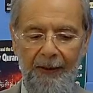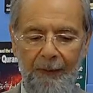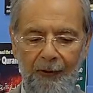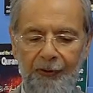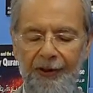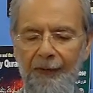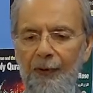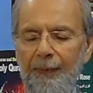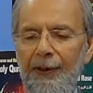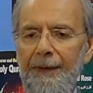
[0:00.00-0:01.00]
Well, you see,
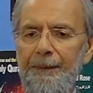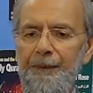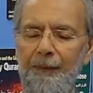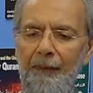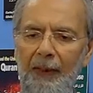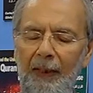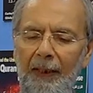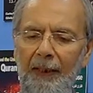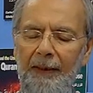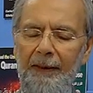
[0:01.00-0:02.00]
women,
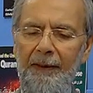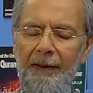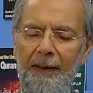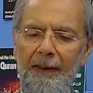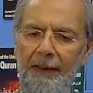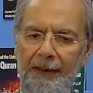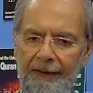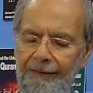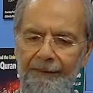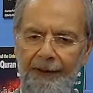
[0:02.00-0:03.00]

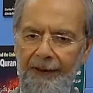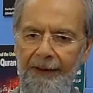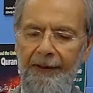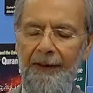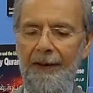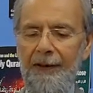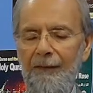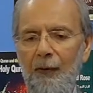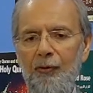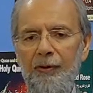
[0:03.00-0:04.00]
if they are
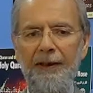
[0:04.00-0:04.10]
divorced,